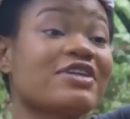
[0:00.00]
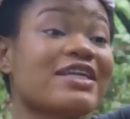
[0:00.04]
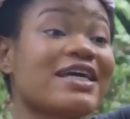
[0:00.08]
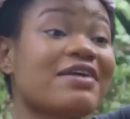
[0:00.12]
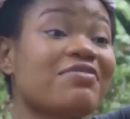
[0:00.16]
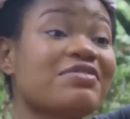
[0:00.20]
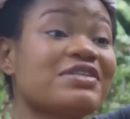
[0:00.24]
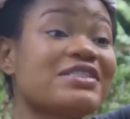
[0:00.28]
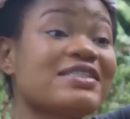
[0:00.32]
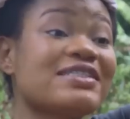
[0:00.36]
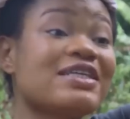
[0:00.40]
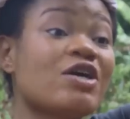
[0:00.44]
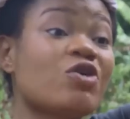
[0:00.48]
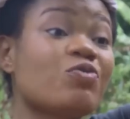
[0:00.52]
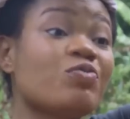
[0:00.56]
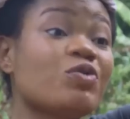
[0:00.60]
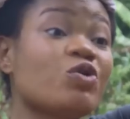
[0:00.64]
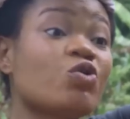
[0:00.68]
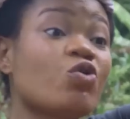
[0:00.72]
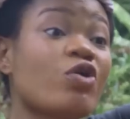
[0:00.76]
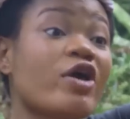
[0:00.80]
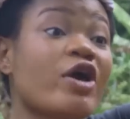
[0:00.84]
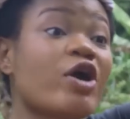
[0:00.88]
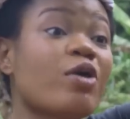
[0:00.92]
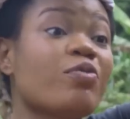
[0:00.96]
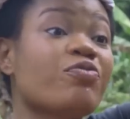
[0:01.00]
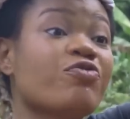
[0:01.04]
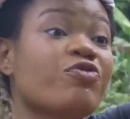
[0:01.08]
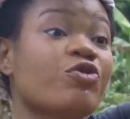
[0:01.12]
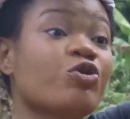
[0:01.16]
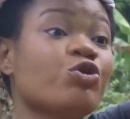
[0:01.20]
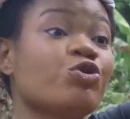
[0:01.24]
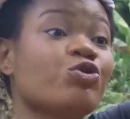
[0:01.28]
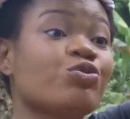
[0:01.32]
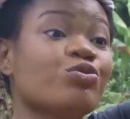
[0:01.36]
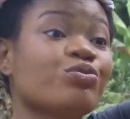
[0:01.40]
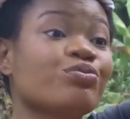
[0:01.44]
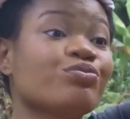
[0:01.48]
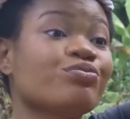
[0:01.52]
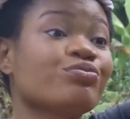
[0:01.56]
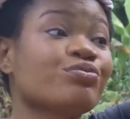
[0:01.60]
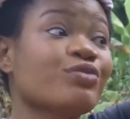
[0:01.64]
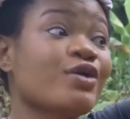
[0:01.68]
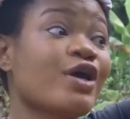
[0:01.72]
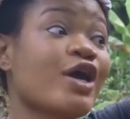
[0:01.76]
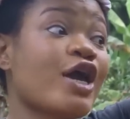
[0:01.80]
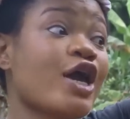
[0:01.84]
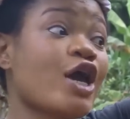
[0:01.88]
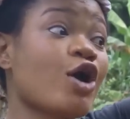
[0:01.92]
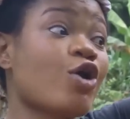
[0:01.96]
For that reason, there will be no help for you.
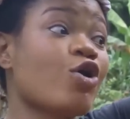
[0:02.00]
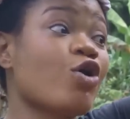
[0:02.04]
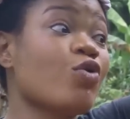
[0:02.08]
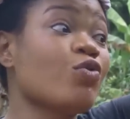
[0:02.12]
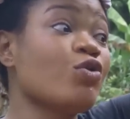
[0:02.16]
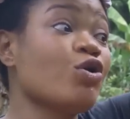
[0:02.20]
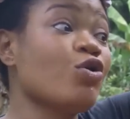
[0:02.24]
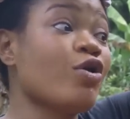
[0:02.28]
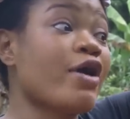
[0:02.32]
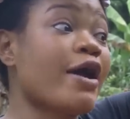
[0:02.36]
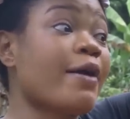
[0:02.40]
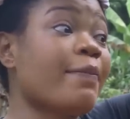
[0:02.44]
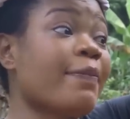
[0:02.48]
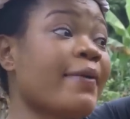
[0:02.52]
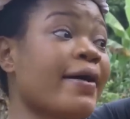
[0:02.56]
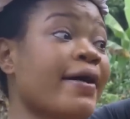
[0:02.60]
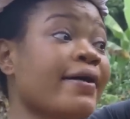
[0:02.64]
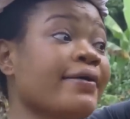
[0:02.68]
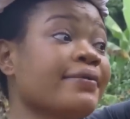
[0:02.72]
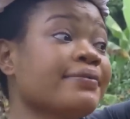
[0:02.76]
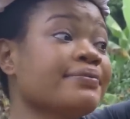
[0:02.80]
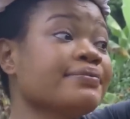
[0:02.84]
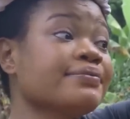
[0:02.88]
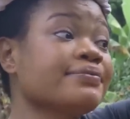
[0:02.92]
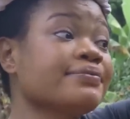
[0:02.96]
Ego, will you help her?